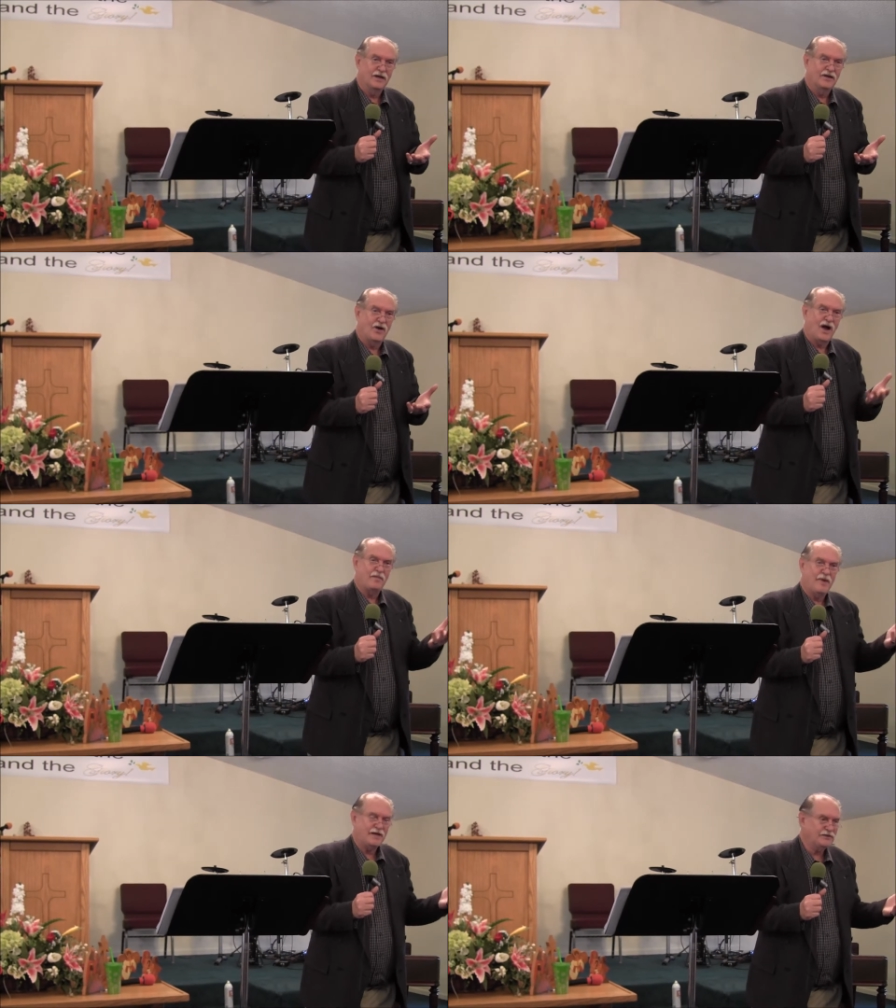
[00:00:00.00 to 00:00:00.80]
you know our
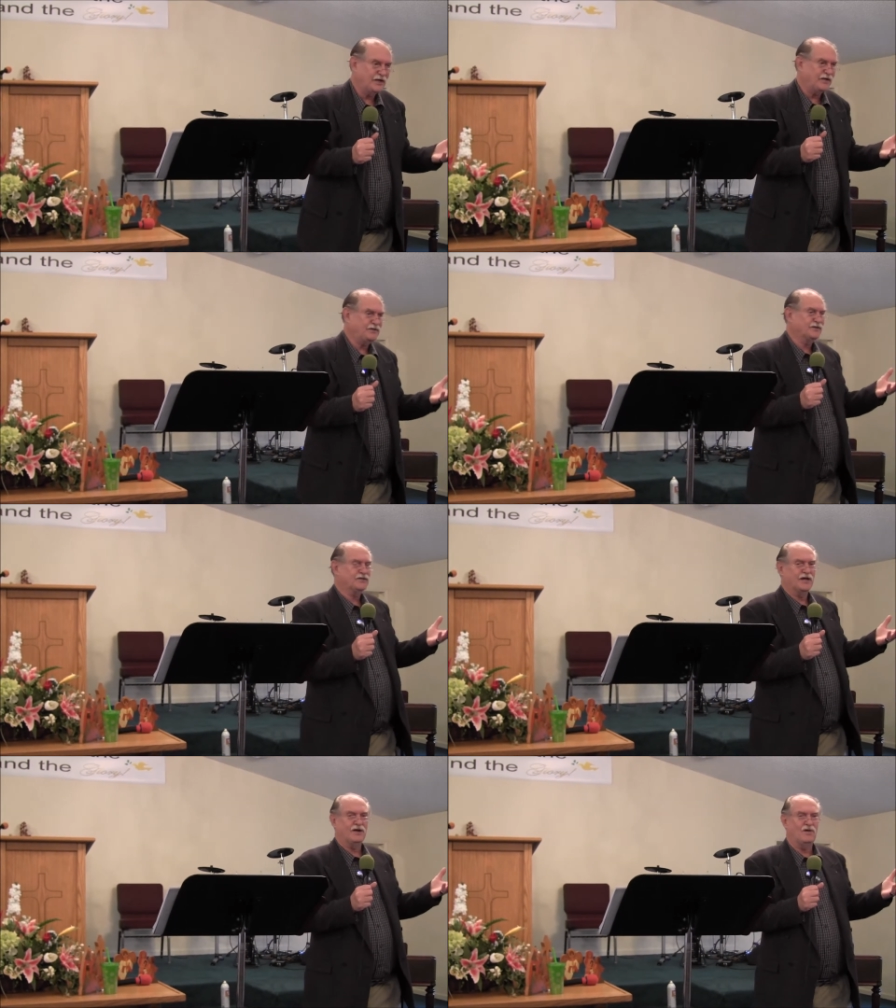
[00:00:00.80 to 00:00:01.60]

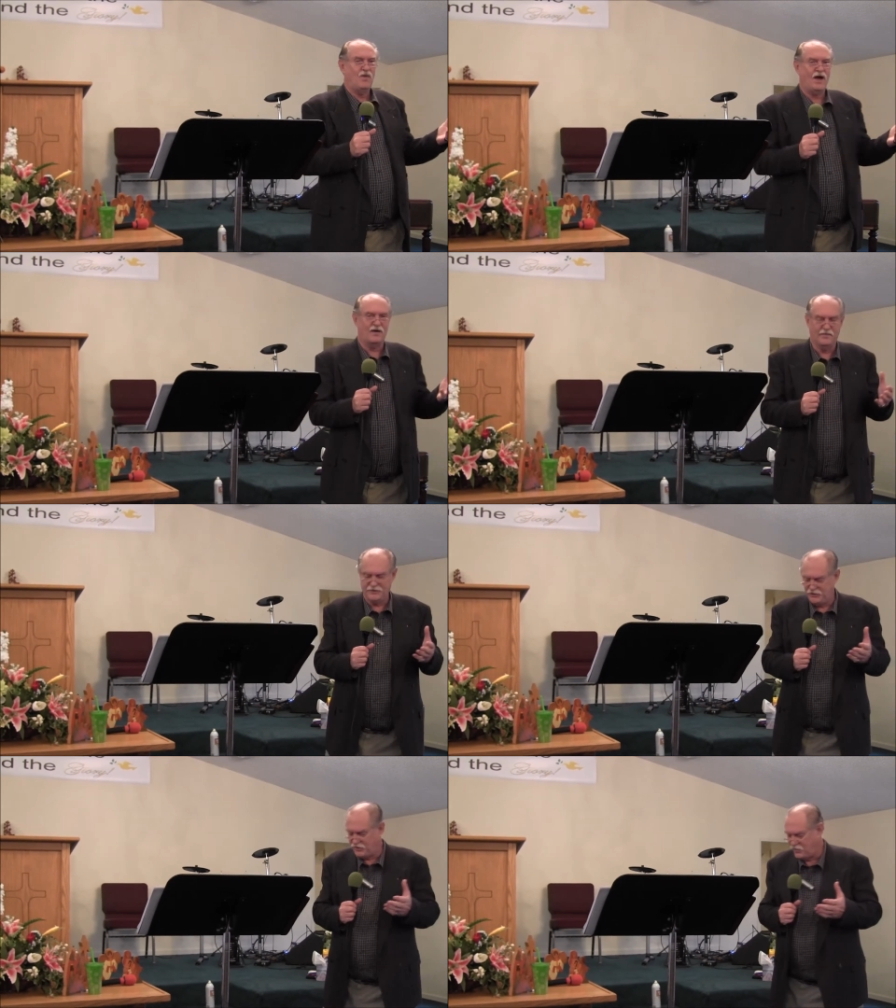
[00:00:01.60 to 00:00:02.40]
imaginations can go wild
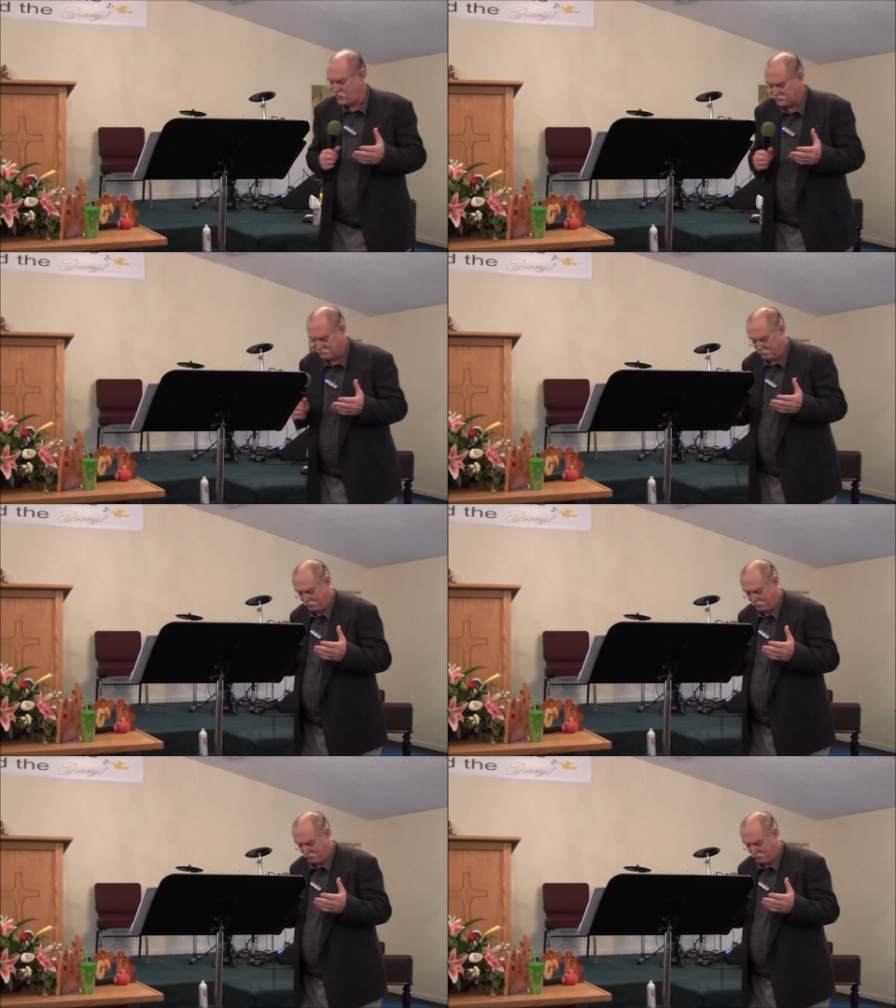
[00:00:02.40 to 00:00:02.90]
but you know what